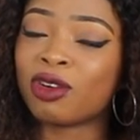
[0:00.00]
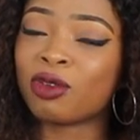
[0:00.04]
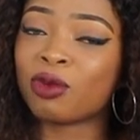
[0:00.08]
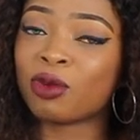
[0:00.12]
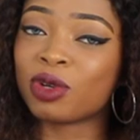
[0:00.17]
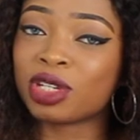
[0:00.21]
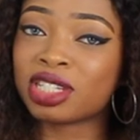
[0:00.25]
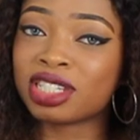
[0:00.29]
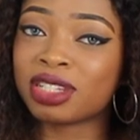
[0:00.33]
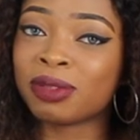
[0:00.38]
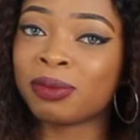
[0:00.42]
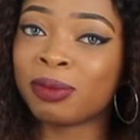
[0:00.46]

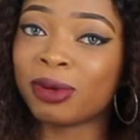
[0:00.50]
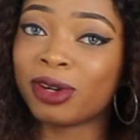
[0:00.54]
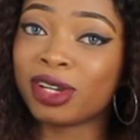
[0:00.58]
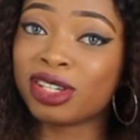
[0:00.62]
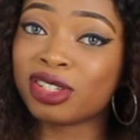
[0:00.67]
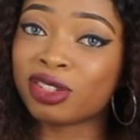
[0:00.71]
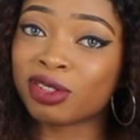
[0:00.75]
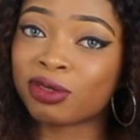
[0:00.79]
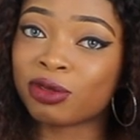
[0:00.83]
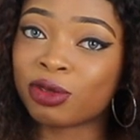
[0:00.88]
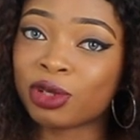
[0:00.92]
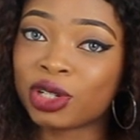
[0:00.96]
what's the
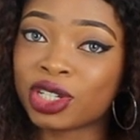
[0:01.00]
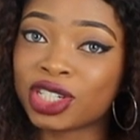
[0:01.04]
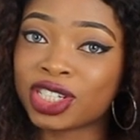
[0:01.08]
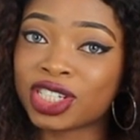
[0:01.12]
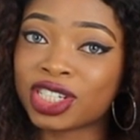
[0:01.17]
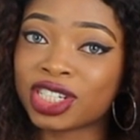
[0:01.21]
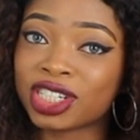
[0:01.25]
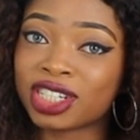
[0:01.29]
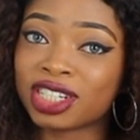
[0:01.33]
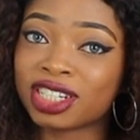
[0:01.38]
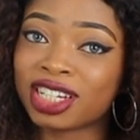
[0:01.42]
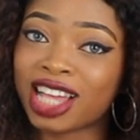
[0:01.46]
point of
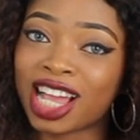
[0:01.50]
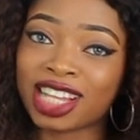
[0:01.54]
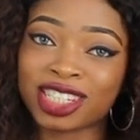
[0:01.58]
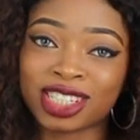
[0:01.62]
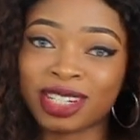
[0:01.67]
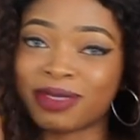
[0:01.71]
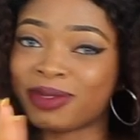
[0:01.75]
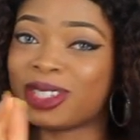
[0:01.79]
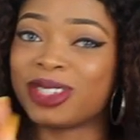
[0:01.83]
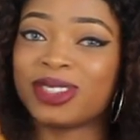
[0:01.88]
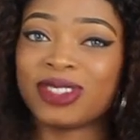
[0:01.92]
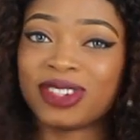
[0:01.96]
flushing?
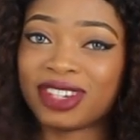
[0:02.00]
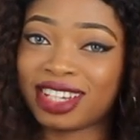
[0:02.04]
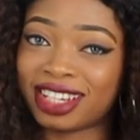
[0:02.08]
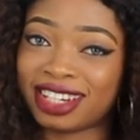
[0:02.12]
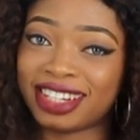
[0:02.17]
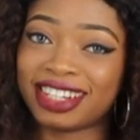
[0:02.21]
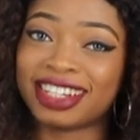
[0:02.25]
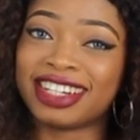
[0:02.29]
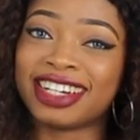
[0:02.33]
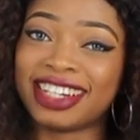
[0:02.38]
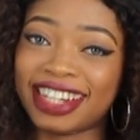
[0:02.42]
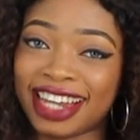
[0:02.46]
Actually, I'm just
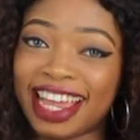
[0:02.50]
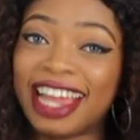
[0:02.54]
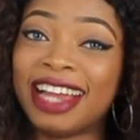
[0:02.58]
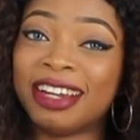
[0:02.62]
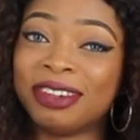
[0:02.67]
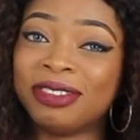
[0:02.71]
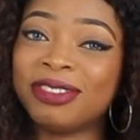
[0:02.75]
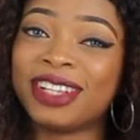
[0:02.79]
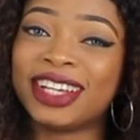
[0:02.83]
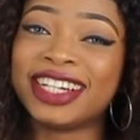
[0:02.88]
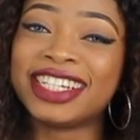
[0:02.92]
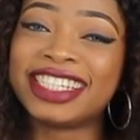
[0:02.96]
joking. I
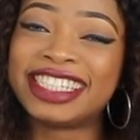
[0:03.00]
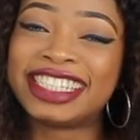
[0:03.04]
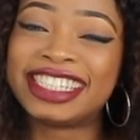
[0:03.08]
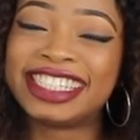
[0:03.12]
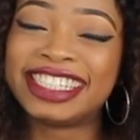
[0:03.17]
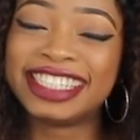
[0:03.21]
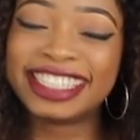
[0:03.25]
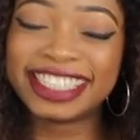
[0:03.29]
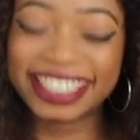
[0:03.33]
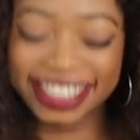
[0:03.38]
flush.